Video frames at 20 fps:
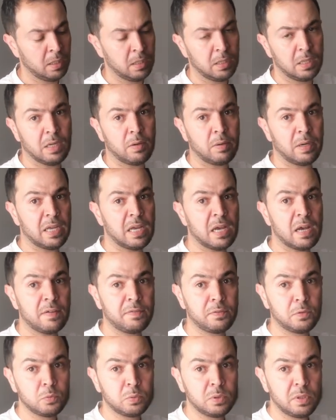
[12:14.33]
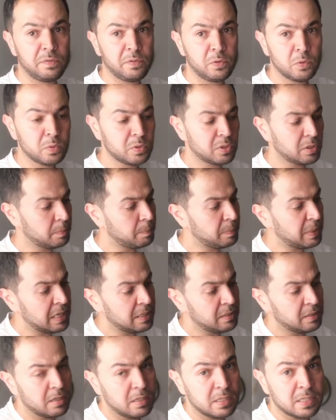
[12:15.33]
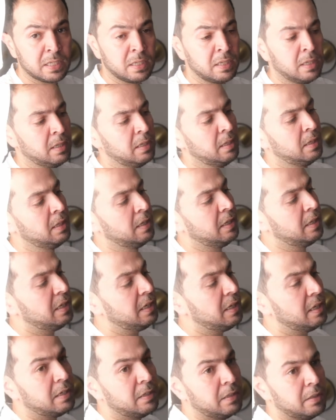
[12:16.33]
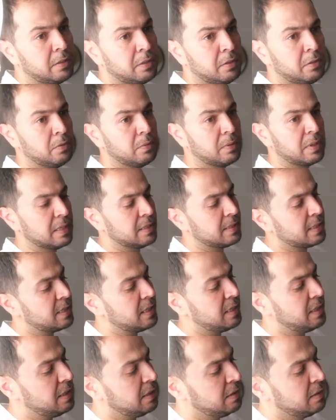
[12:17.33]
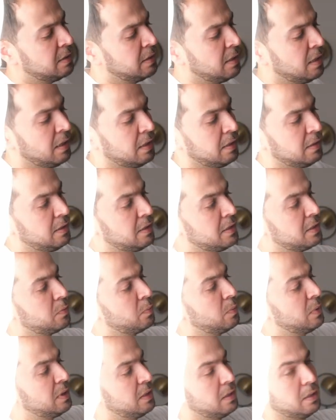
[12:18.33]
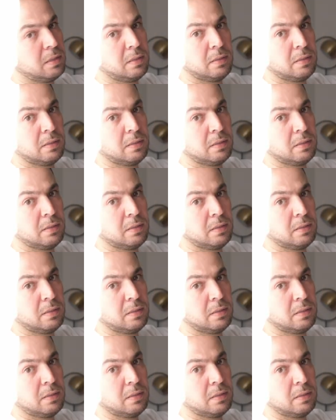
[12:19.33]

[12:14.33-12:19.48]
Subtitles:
Now I have two diffuser panels here. You can see this one,